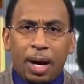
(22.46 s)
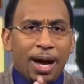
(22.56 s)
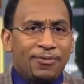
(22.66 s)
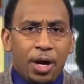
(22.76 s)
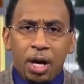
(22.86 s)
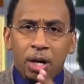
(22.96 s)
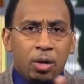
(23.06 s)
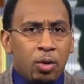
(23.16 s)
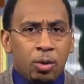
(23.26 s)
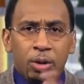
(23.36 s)

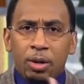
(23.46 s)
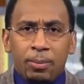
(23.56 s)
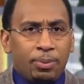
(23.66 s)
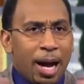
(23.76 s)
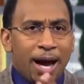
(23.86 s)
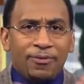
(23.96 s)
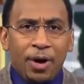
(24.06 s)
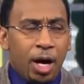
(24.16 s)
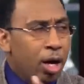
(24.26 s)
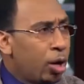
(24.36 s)
Bravo!
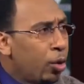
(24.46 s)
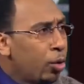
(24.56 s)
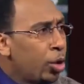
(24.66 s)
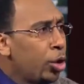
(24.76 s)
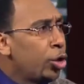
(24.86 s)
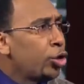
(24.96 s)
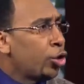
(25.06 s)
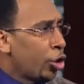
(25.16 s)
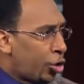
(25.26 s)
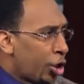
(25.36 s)
Bravo!
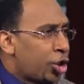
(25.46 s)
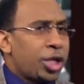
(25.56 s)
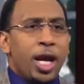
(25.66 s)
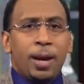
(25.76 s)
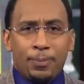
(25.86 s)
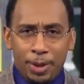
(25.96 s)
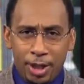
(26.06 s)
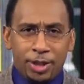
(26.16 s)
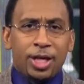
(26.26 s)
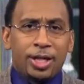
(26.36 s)
You're the
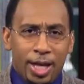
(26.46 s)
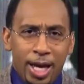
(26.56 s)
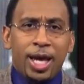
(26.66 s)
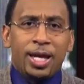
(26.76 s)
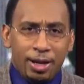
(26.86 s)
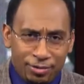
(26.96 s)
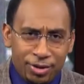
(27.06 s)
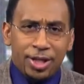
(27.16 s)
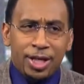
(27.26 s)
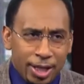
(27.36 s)
champions of the
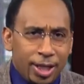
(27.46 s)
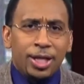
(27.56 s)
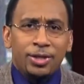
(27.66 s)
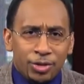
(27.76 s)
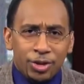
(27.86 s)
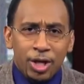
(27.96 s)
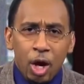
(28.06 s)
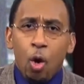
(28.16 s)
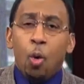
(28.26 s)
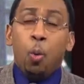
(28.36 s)
NFC East.
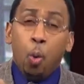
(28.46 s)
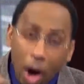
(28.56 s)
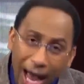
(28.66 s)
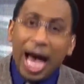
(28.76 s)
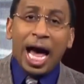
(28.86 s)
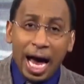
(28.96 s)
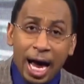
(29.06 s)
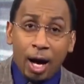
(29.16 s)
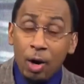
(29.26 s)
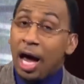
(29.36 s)

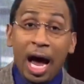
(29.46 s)
Wow!